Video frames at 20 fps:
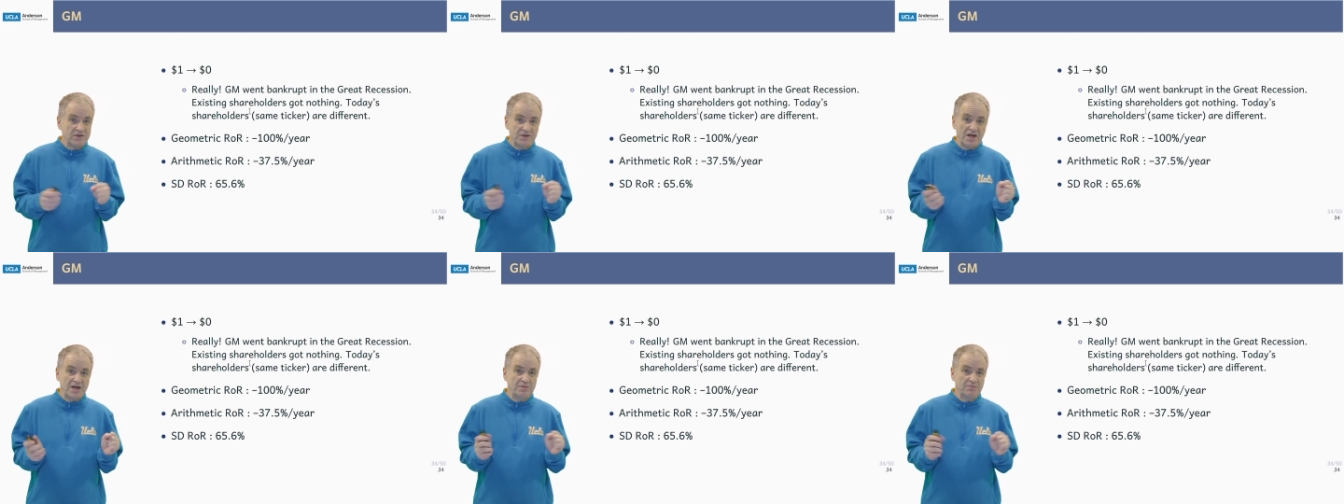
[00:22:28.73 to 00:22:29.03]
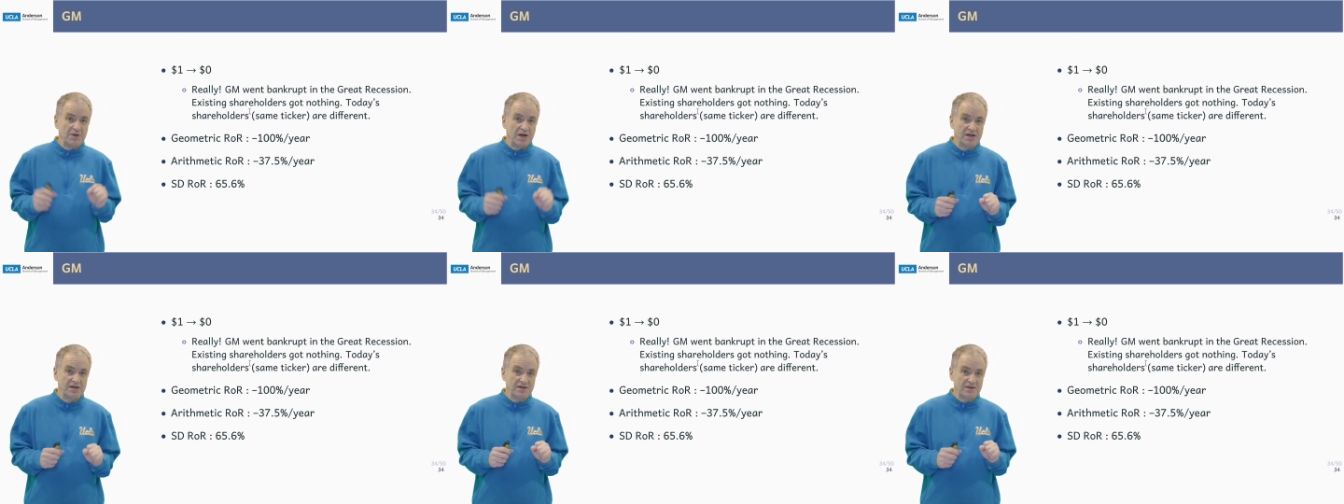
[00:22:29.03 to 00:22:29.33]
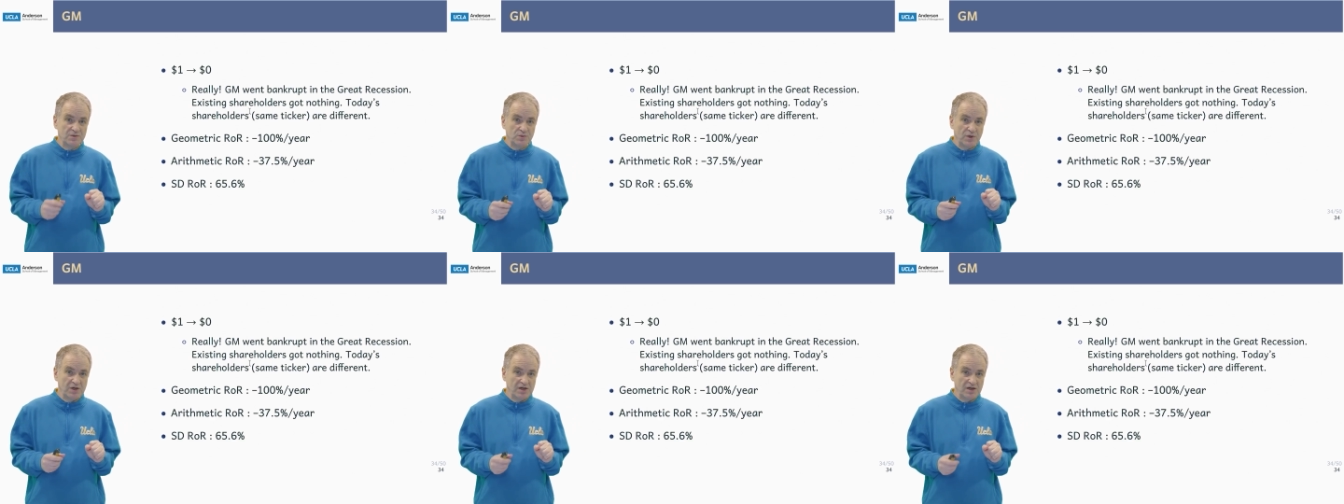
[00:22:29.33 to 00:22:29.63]
not
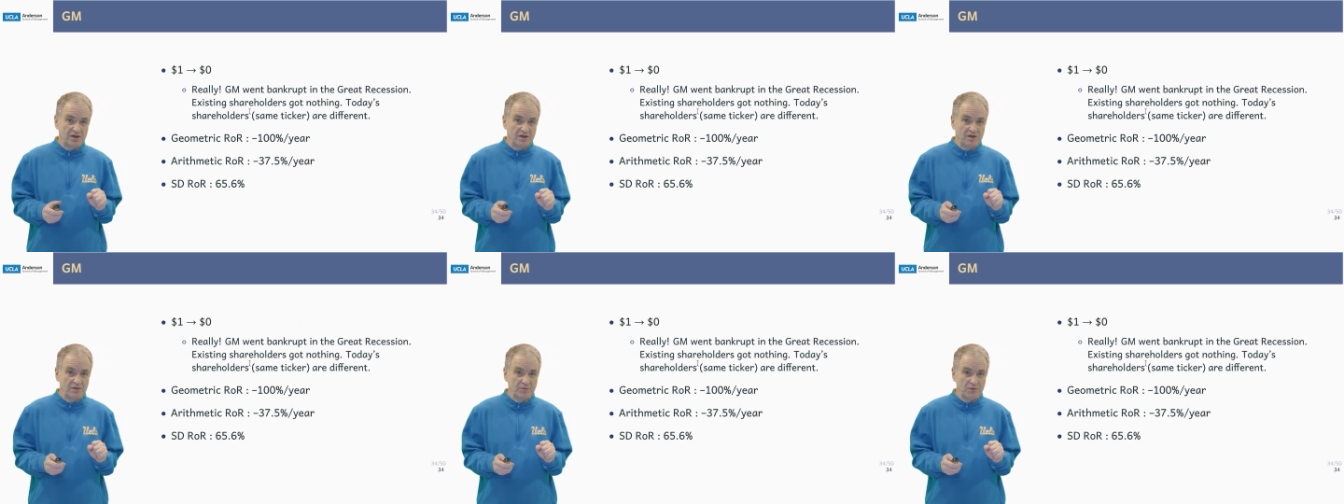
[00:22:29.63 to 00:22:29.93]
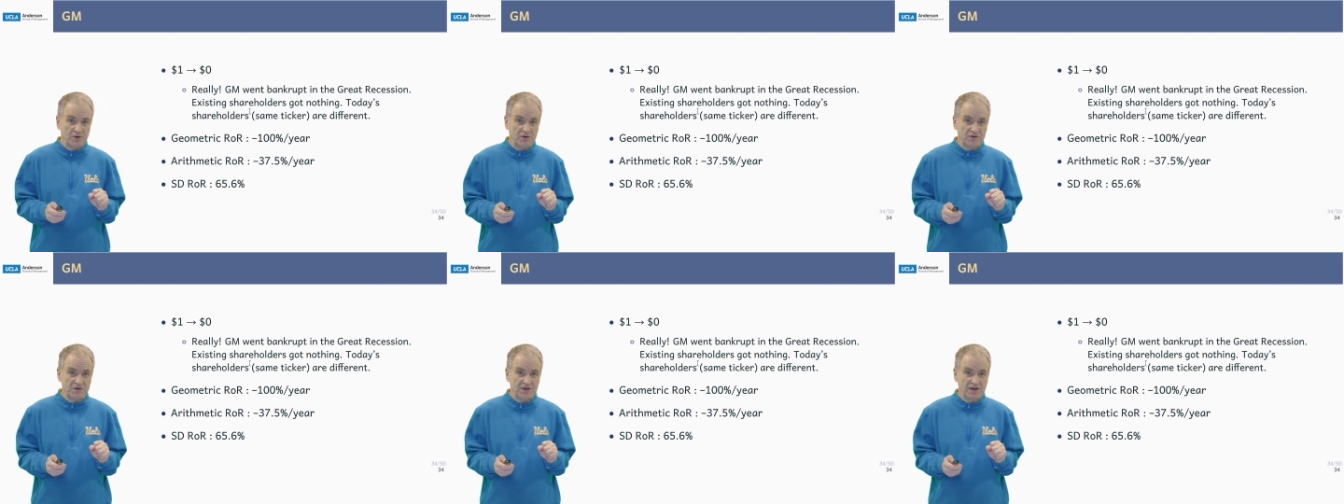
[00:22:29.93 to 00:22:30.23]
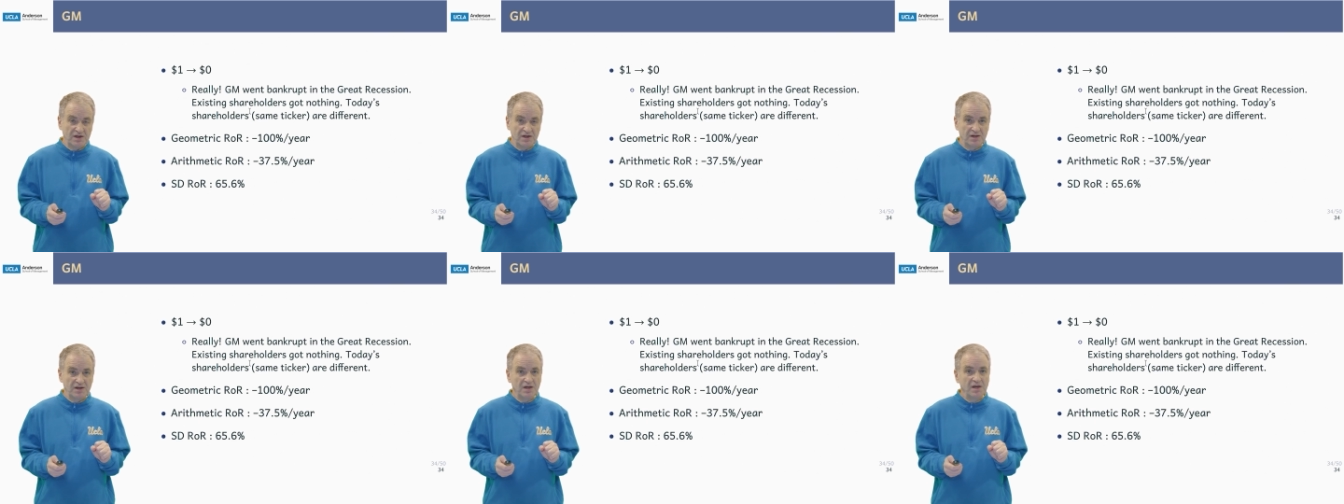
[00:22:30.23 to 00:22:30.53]
minus 100%.
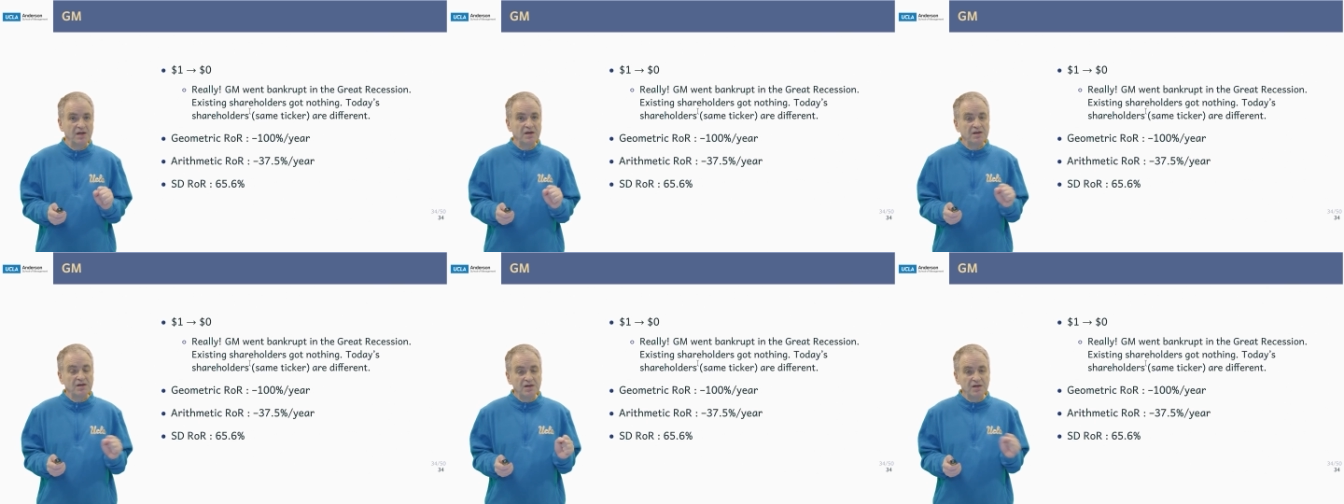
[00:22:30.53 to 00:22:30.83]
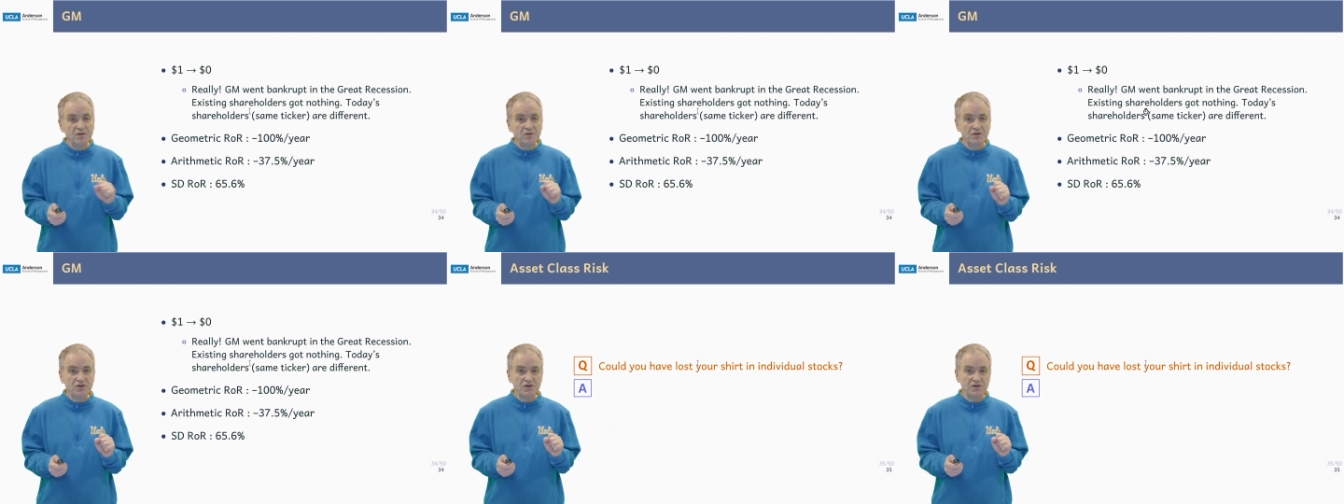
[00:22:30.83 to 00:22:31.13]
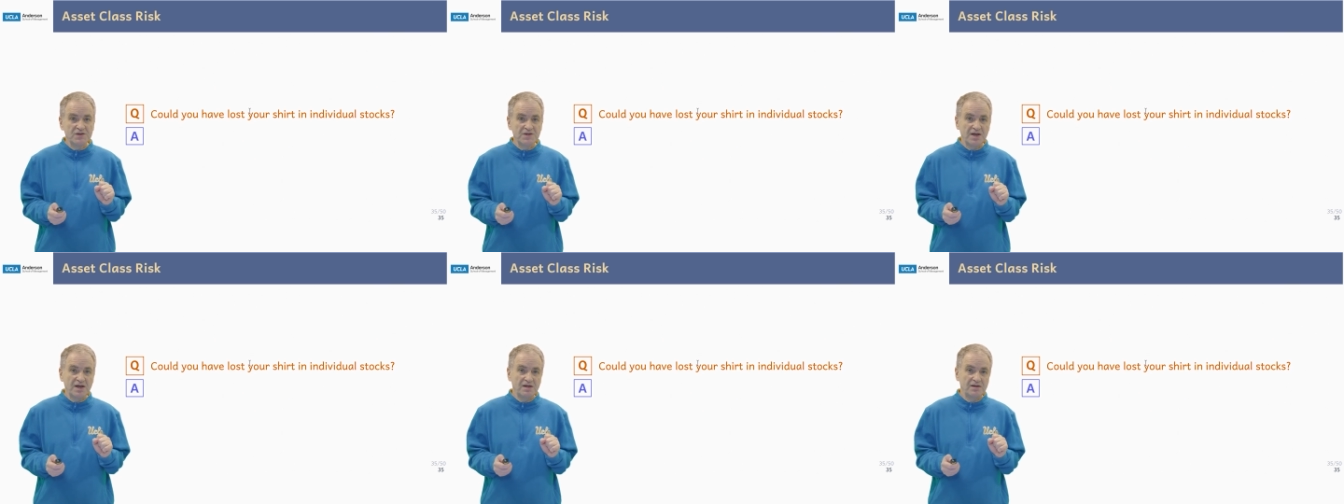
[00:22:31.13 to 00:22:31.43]
Huge
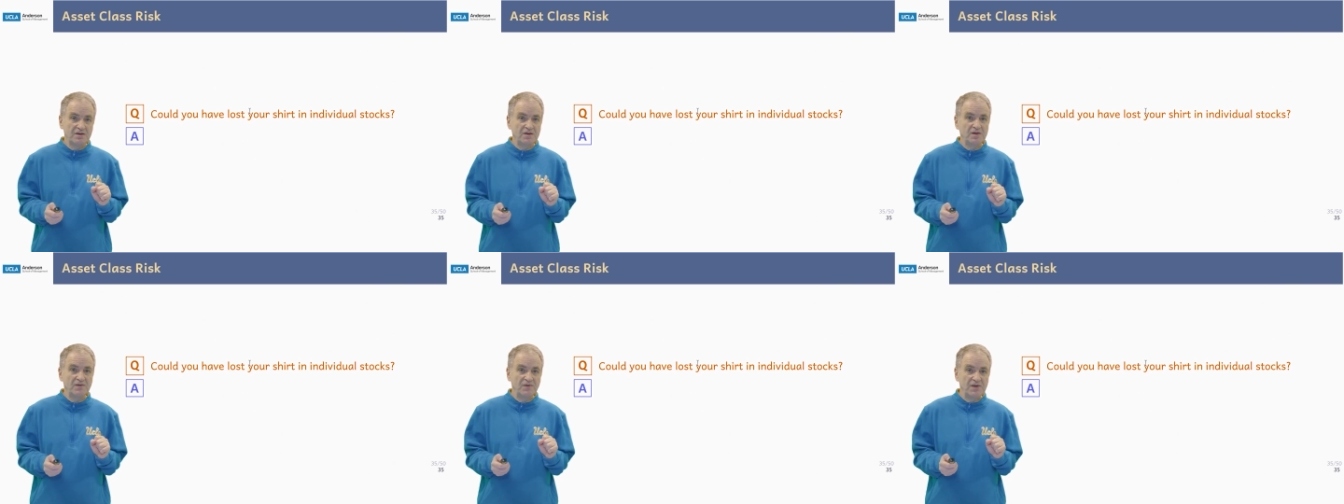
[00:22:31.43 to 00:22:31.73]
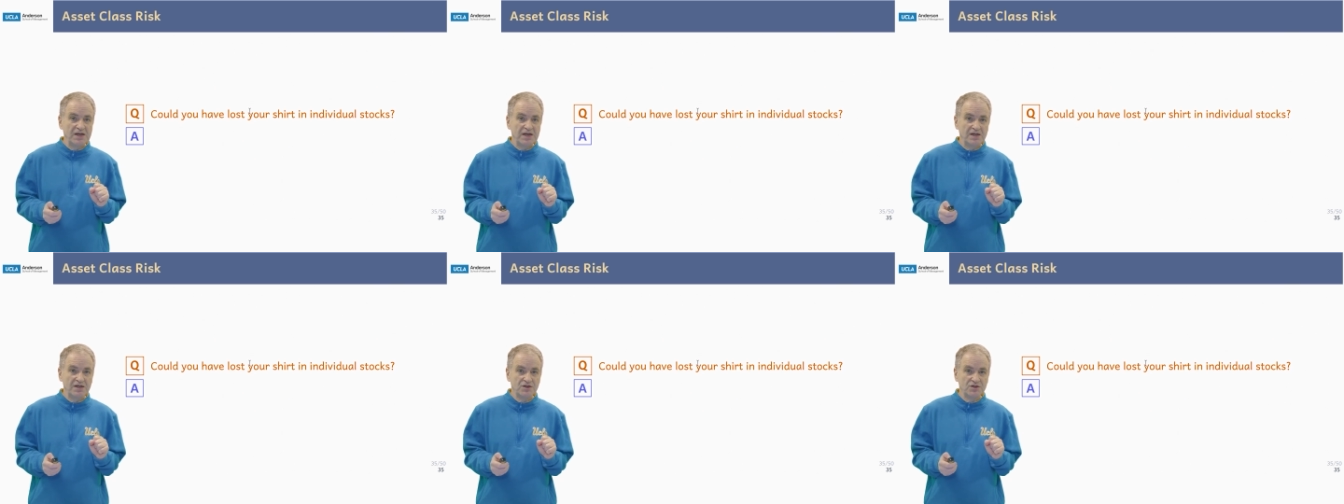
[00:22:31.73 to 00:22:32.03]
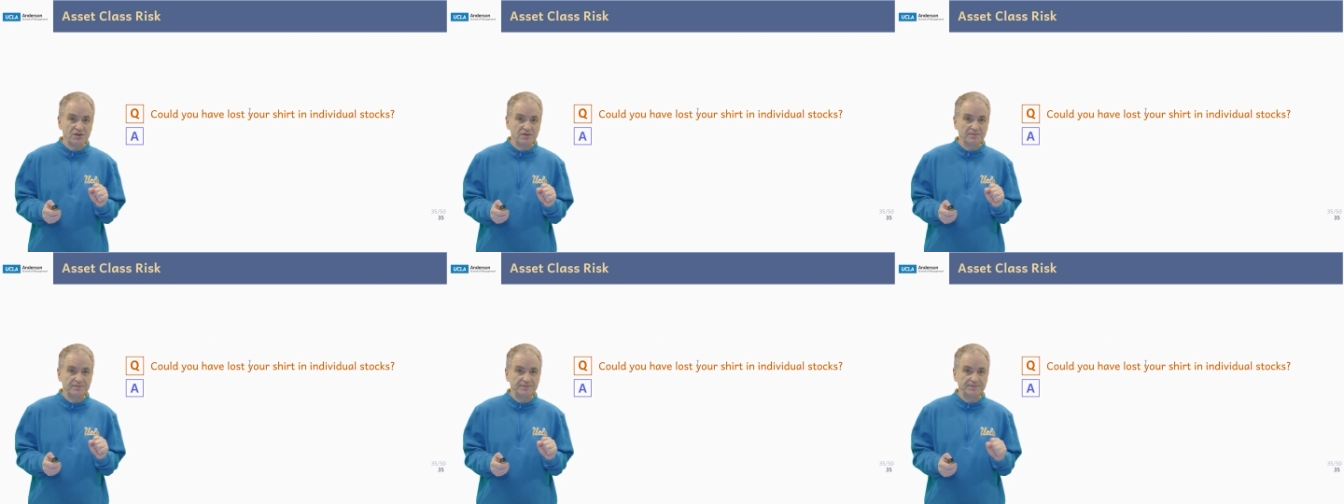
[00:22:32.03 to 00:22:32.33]
standard
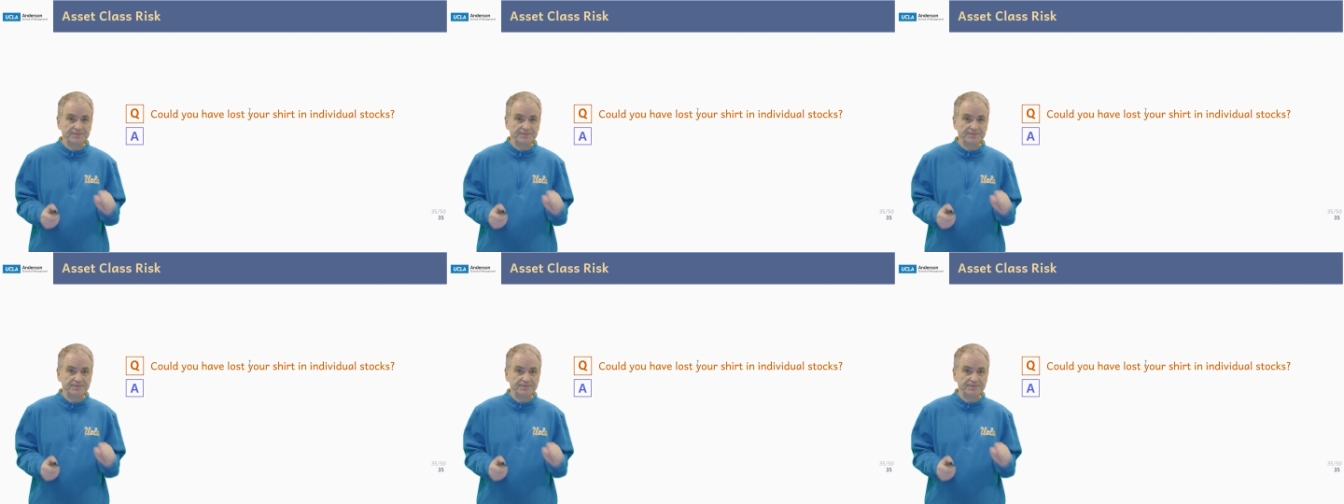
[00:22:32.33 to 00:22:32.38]
deviation.